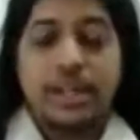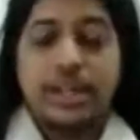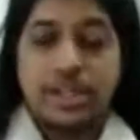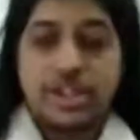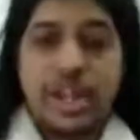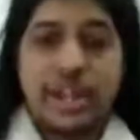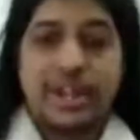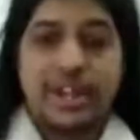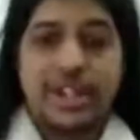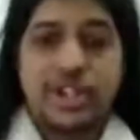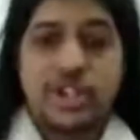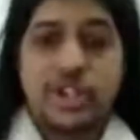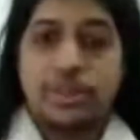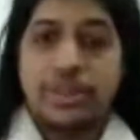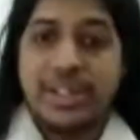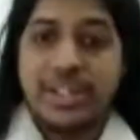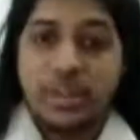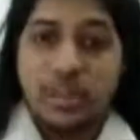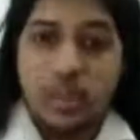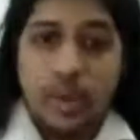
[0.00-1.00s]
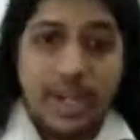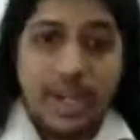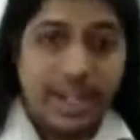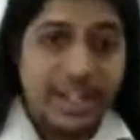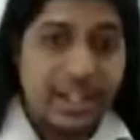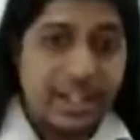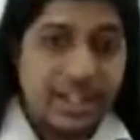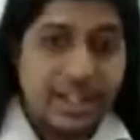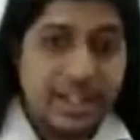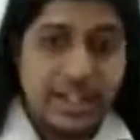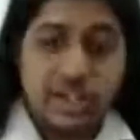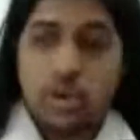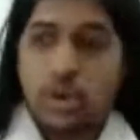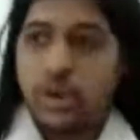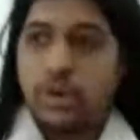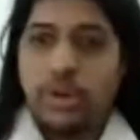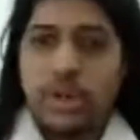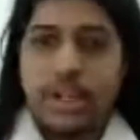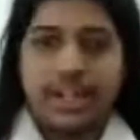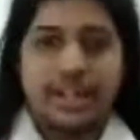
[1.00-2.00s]
the child needs to be somewhere else,
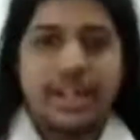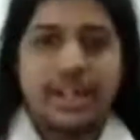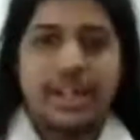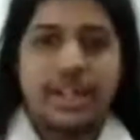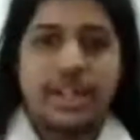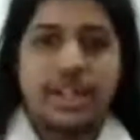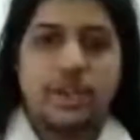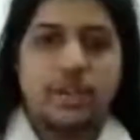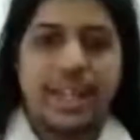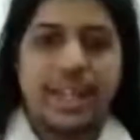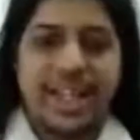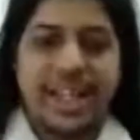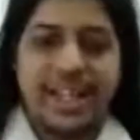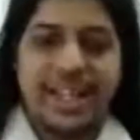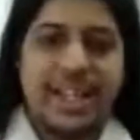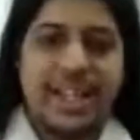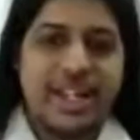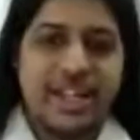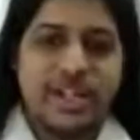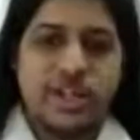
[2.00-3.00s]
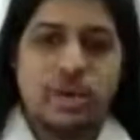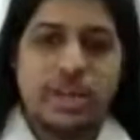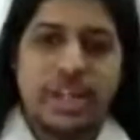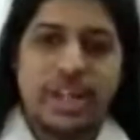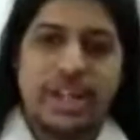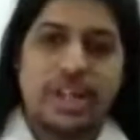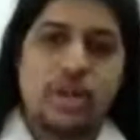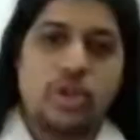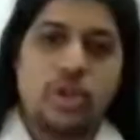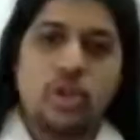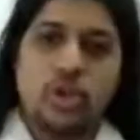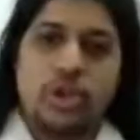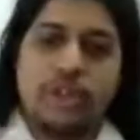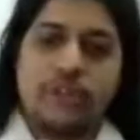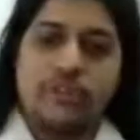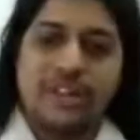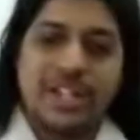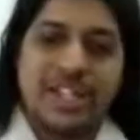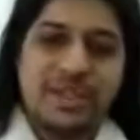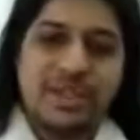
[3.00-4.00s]
or like they need to be engaged, or they need to go to
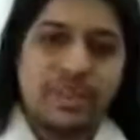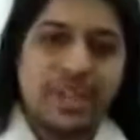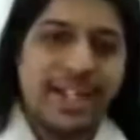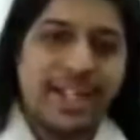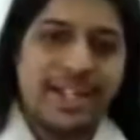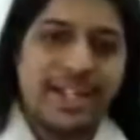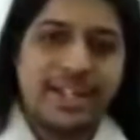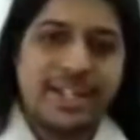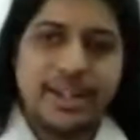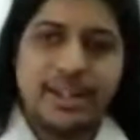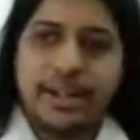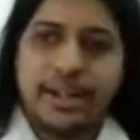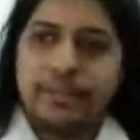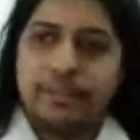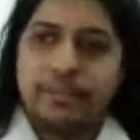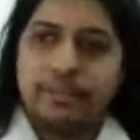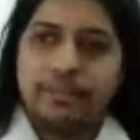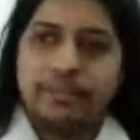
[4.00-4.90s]
their friend's place,